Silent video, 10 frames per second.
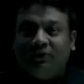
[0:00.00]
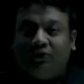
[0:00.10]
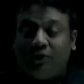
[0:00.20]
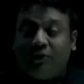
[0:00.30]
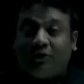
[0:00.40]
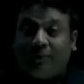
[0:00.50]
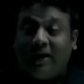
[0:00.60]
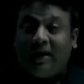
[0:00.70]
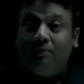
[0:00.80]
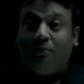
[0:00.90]
So if you are
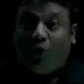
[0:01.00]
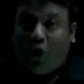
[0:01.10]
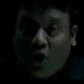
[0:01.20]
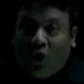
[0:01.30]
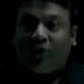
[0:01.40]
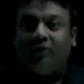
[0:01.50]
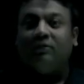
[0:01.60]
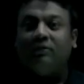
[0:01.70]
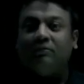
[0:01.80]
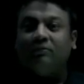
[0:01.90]
spending more,
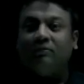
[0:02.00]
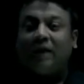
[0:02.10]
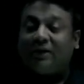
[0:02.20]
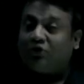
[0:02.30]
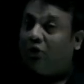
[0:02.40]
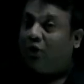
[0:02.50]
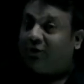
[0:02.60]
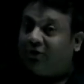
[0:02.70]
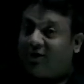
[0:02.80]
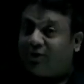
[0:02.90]
actual
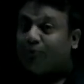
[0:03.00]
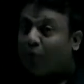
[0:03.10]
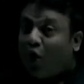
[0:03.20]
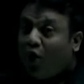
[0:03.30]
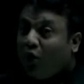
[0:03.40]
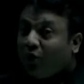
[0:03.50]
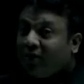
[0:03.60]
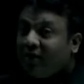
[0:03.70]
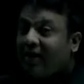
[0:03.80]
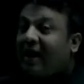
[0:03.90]
cost is more,
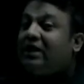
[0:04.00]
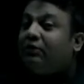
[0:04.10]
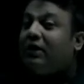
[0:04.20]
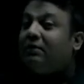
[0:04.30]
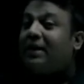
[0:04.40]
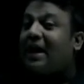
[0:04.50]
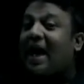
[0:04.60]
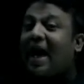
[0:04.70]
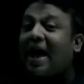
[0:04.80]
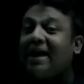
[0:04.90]
it will be
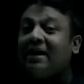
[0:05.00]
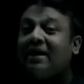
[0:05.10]
an